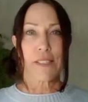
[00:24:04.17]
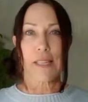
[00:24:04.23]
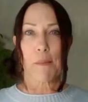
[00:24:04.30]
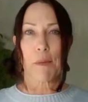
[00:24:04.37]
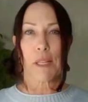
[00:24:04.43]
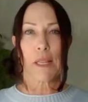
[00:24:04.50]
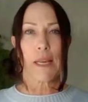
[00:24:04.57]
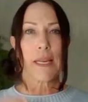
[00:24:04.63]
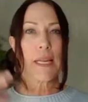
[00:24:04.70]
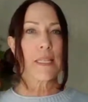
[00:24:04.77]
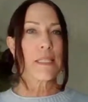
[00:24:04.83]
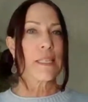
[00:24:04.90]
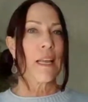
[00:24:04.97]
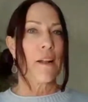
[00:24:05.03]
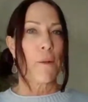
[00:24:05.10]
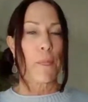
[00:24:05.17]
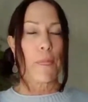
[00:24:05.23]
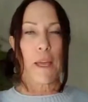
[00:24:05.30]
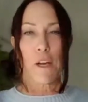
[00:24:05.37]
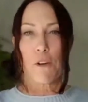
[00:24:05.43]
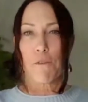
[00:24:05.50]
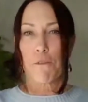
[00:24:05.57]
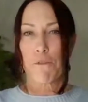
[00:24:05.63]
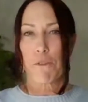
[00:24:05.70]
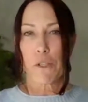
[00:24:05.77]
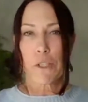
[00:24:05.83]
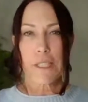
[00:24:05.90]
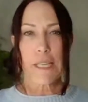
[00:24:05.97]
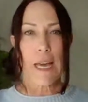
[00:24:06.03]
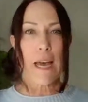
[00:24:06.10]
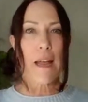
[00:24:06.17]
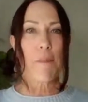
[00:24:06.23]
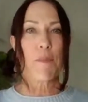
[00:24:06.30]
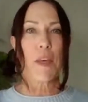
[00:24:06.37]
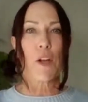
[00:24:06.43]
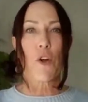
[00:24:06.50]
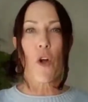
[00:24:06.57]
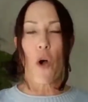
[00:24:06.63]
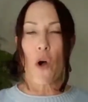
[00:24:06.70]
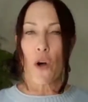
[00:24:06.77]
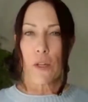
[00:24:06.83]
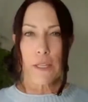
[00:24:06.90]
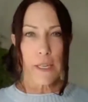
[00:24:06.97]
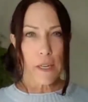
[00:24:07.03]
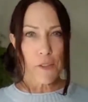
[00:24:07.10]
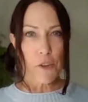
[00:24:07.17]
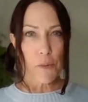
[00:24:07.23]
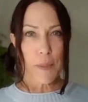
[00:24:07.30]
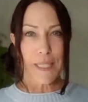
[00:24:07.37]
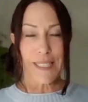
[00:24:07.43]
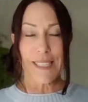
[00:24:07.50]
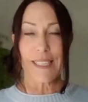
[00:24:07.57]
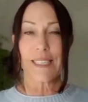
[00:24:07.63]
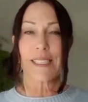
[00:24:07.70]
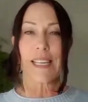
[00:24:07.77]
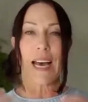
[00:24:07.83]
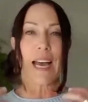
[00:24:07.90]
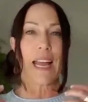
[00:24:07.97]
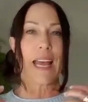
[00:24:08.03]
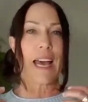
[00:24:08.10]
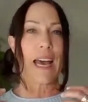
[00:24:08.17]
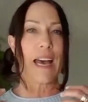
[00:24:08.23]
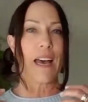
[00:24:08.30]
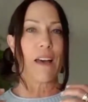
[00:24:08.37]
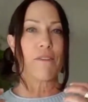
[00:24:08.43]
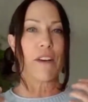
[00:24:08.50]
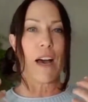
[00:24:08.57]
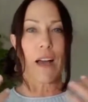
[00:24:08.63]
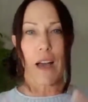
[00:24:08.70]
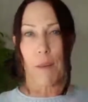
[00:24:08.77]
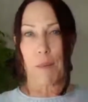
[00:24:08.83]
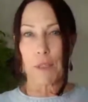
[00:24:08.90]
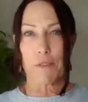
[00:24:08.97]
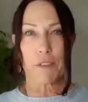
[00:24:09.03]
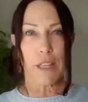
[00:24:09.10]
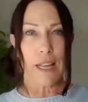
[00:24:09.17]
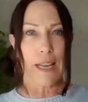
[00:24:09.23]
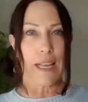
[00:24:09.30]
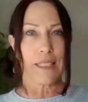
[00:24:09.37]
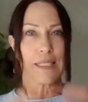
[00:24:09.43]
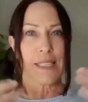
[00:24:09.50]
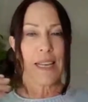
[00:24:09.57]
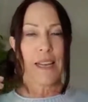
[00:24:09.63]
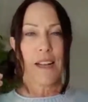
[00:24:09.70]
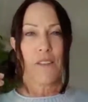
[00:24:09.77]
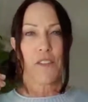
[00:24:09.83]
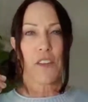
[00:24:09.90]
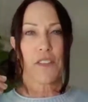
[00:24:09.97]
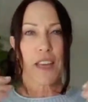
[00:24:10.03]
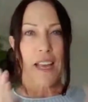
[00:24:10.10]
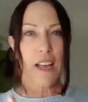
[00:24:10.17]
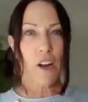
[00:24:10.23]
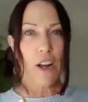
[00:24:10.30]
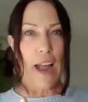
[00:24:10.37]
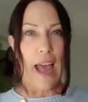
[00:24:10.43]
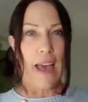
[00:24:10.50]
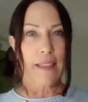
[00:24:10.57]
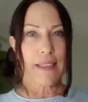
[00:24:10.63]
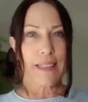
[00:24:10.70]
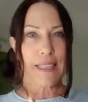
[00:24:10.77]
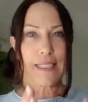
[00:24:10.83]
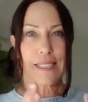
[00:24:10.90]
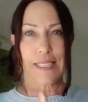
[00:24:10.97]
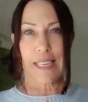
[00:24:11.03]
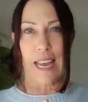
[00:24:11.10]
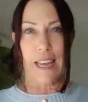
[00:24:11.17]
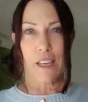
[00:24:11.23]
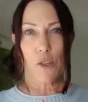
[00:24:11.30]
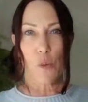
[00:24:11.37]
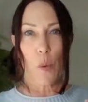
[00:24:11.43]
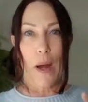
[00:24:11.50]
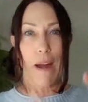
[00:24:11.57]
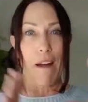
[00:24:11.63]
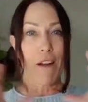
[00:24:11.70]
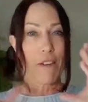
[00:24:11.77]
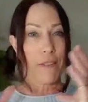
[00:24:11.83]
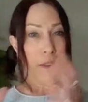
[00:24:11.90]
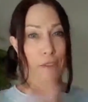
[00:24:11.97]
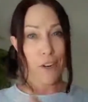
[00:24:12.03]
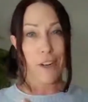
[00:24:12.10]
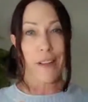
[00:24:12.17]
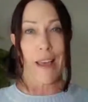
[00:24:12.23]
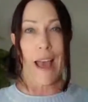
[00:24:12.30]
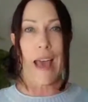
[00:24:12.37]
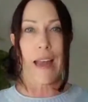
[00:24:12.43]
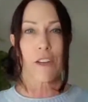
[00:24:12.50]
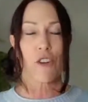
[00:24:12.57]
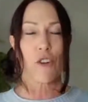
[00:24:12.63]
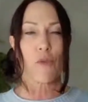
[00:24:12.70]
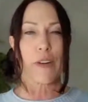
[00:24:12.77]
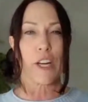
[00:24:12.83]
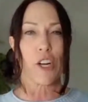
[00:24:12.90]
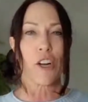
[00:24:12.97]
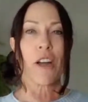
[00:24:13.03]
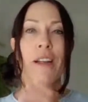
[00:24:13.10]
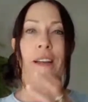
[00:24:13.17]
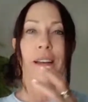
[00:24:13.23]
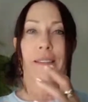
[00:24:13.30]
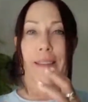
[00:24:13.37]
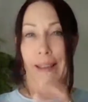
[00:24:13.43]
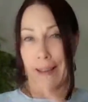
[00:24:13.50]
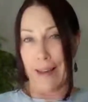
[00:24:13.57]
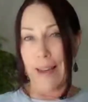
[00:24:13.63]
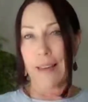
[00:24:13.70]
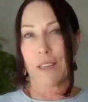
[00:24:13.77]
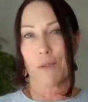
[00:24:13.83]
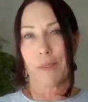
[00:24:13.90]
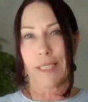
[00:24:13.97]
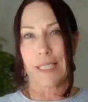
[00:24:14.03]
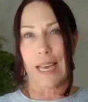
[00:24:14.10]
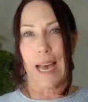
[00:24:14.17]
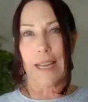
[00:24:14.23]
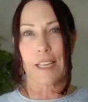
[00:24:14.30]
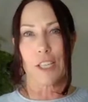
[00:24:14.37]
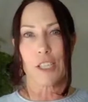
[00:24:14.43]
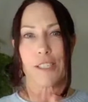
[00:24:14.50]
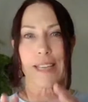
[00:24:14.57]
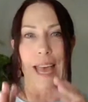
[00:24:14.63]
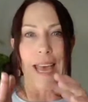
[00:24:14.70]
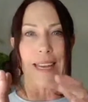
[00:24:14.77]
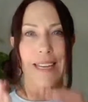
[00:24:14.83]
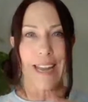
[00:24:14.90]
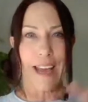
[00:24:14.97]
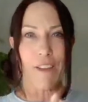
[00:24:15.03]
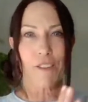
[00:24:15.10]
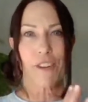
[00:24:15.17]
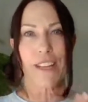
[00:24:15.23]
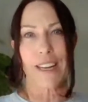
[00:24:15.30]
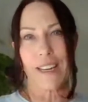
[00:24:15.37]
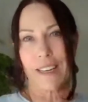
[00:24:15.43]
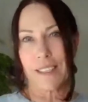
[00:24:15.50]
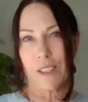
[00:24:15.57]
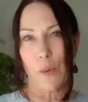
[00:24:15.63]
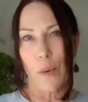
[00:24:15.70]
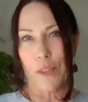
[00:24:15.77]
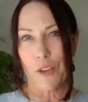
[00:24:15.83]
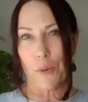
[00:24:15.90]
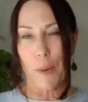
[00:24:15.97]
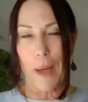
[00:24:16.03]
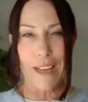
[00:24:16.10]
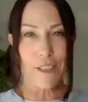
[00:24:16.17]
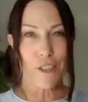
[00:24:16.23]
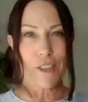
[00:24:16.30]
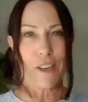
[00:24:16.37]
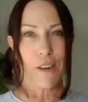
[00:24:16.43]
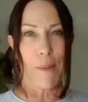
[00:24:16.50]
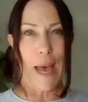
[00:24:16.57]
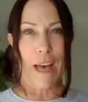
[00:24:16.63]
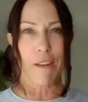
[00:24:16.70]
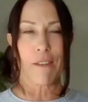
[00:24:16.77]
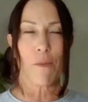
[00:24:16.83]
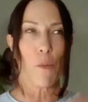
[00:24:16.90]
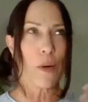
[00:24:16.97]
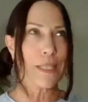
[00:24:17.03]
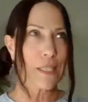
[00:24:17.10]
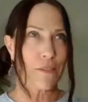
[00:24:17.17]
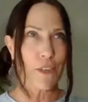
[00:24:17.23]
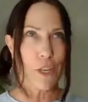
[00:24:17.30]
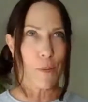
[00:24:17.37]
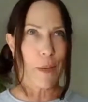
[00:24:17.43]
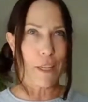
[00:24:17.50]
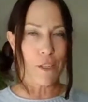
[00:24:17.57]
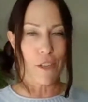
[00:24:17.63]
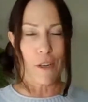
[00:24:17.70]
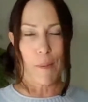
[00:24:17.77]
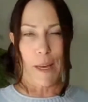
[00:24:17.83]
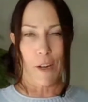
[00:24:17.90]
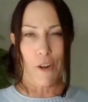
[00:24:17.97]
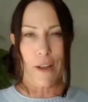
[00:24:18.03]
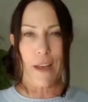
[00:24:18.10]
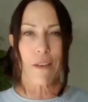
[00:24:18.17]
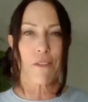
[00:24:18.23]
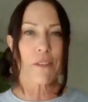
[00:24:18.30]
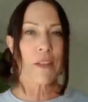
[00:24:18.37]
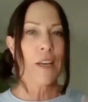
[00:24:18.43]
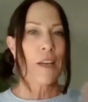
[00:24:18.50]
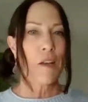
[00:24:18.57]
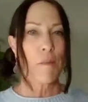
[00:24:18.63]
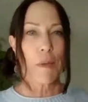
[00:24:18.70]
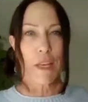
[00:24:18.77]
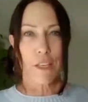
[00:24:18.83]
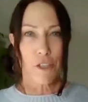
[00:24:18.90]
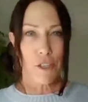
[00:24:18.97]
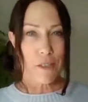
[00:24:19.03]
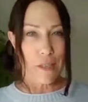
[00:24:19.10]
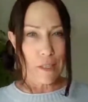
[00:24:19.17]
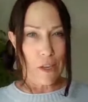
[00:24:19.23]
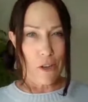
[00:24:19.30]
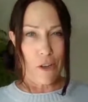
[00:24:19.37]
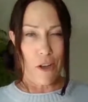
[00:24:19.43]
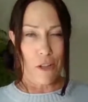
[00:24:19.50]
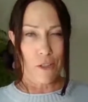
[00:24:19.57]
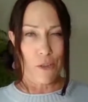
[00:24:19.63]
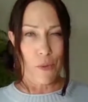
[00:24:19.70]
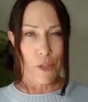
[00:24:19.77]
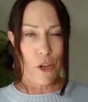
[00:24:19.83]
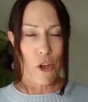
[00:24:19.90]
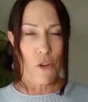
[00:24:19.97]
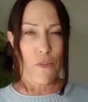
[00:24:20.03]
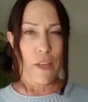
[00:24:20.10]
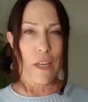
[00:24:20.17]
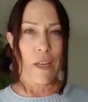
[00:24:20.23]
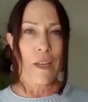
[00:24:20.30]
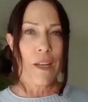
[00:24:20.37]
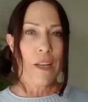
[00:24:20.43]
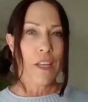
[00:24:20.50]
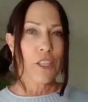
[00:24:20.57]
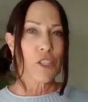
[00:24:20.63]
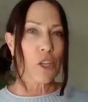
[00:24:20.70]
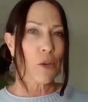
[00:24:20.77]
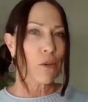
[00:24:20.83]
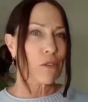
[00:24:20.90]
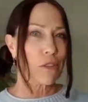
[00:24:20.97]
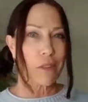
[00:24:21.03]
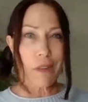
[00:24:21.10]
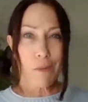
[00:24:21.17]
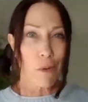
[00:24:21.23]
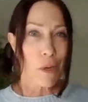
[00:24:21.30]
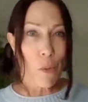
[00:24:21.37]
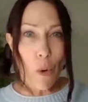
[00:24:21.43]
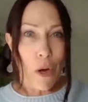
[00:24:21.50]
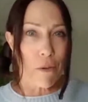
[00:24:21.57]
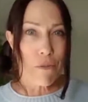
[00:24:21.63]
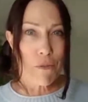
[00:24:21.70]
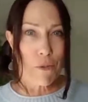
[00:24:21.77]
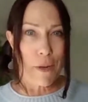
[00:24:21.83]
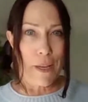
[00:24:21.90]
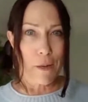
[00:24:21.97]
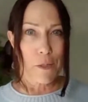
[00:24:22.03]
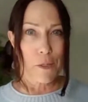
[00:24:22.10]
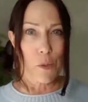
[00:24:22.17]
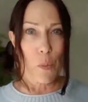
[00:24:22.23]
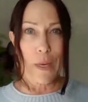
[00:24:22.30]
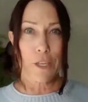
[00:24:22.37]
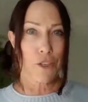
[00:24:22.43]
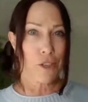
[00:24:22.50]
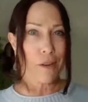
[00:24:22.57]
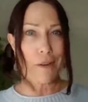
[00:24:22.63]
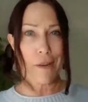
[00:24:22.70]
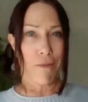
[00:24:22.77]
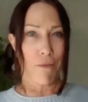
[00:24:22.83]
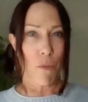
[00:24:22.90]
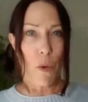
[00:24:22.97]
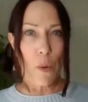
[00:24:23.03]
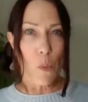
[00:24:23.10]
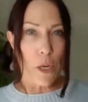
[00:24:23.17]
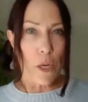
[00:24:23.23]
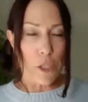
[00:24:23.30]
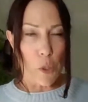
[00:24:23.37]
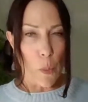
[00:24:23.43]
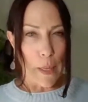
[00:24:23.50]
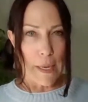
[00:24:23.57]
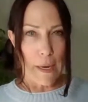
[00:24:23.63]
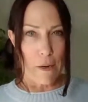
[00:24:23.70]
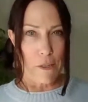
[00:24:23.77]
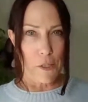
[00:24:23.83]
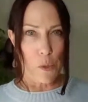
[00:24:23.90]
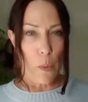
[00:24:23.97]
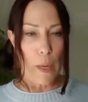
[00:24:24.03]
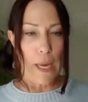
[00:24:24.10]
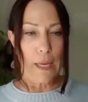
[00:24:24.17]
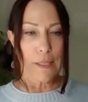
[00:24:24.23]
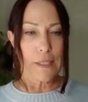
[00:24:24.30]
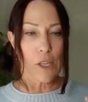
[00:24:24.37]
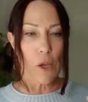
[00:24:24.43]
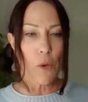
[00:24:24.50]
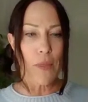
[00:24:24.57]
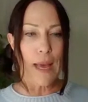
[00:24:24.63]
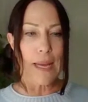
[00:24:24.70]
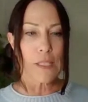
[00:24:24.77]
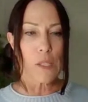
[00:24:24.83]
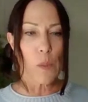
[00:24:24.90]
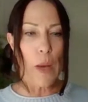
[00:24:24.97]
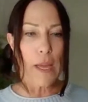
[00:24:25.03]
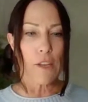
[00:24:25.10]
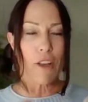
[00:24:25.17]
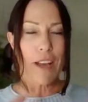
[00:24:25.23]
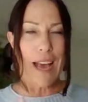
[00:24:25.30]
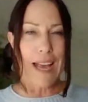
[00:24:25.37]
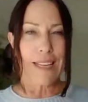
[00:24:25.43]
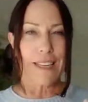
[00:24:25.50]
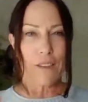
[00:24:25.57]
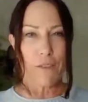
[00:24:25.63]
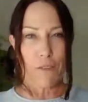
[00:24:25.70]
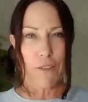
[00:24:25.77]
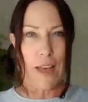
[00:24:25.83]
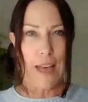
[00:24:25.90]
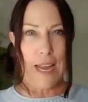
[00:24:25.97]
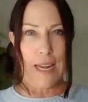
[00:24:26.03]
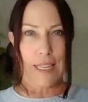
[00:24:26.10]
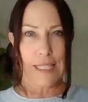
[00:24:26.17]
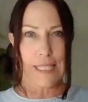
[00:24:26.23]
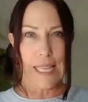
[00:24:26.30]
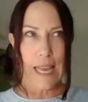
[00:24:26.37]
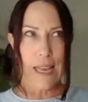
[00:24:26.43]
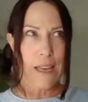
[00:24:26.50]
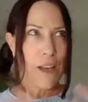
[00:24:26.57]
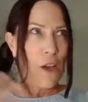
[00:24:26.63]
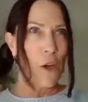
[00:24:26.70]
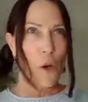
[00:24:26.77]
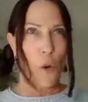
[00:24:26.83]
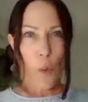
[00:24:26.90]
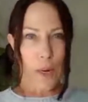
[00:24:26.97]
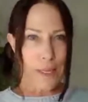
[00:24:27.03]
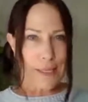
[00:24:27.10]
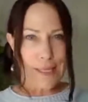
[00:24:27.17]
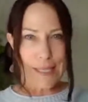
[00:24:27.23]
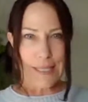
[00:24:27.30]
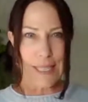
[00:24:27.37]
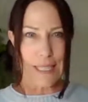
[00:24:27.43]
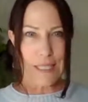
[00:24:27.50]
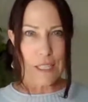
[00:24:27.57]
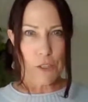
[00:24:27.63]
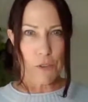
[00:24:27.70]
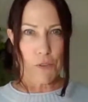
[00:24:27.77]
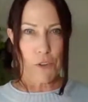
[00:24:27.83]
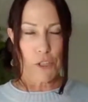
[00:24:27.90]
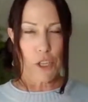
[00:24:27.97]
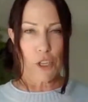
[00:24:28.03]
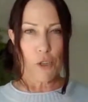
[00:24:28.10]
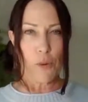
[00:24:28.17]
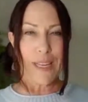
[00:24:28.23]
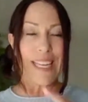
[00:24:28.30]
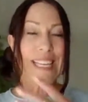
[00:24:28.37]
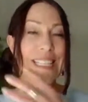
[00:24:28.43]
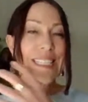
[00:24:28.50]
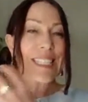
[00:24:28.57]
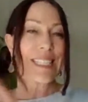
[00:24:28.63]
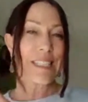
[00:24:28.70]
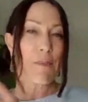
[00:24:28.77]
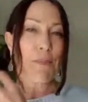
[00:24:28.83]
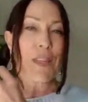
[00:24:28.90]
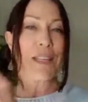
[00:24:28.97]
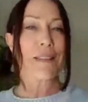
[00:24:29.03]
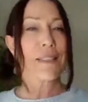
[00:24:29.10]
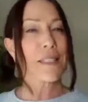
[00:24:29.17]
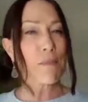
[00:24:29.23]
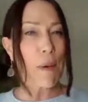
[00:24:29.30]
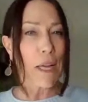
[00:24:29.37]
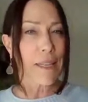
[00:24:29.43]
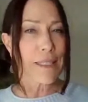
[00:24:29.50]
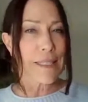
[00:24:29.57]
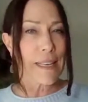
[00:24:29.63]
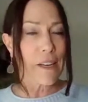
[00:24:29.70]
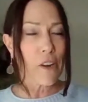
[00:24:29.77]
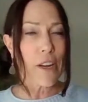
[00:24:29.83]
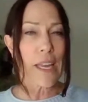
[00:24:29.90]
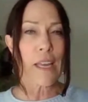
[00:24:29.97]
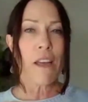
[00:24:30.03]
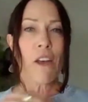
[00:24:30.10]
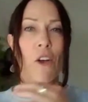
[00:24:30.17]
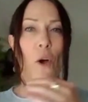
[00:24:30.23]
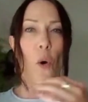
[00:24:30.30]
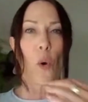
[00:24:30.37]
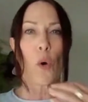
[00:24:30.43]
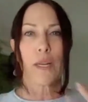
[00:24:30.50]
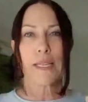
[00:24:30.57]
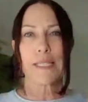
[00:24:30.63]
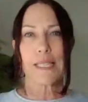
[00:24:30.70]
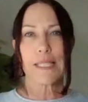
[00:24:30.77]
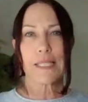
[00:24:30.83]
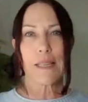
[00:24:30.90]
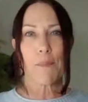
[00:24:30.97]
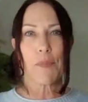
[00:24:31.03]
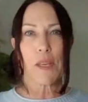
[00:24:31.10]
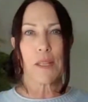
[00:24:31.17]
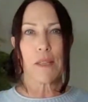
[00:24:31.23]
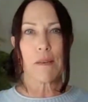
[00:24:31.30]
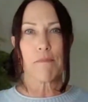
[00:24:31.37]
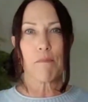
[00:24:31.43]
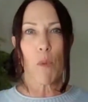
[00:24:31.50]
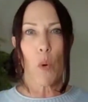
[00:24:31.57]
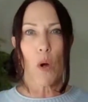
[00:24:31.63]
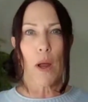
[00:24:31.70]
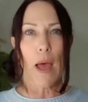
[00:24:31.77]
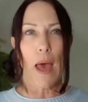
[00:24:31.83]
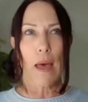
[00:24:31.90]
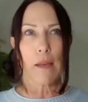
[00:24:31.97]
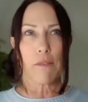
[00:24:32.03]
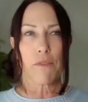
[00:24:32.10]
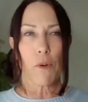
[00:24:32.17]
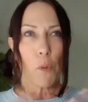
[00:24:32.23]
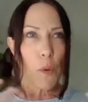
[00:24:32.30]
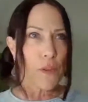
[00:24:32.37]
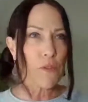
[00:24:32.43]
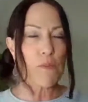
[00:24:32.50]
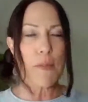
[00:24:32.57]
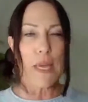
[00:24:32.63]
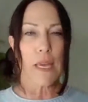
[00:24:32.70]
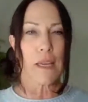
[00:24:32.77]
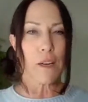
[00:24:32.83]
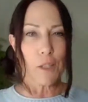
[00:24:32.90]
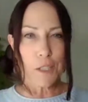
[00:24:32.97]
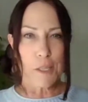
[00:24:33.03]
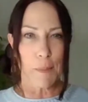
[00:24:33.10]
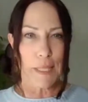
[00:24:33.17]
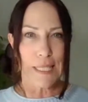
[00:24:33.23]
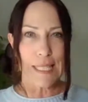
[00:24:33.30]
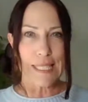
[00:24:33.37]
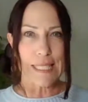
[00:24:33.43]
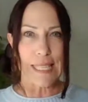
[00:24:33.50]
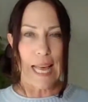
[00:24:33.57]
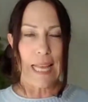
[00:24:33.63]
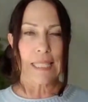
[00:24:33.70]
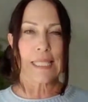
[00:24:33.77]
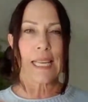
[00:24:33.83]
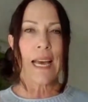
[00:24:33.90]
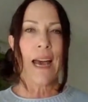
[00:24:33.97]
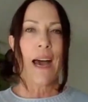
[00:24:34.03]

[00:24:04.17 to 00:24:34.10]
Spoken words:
some clients, they are full-time. They are all in on their business. I have a couple of clients that they are at the stage where they've already had a career. They kind of retired and now they're getting into what they're passionate about. One's very passionate about her health because she's a long hauler with COVID. So she doesn't want to work 40 hours a week. She doesn't even want to work 20 hours a week. And so that's why you kind of define, it's like, what does success look for you? Is it something that's monetary, or is it something that more of, with me, ultimate success?